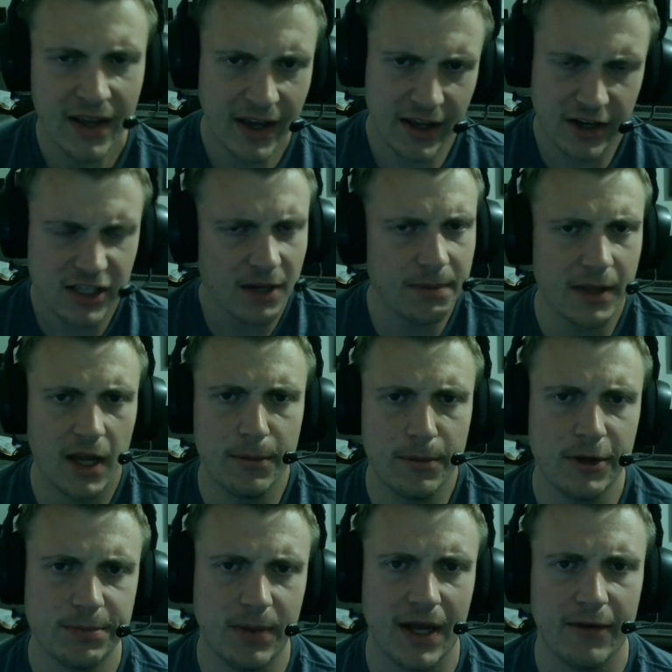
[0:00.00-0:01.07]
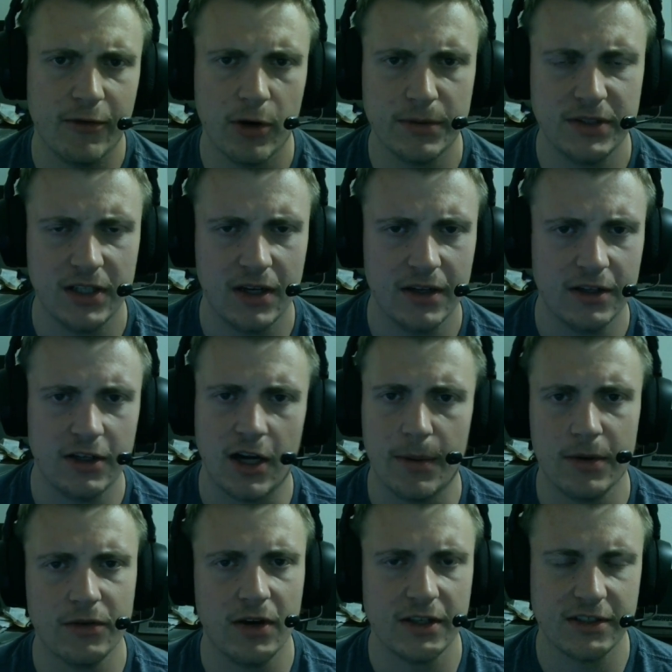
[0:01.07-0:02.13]
And on top of that, on most platforms,
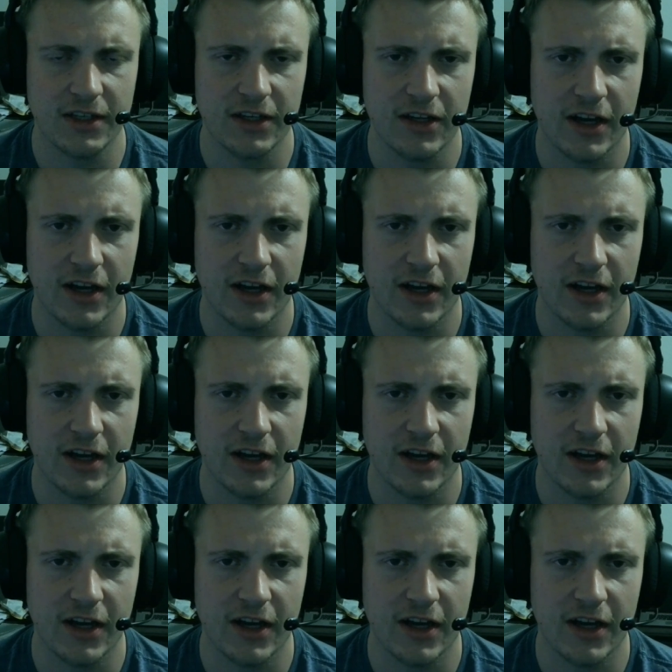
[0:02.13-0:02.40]
Amon-Ra is going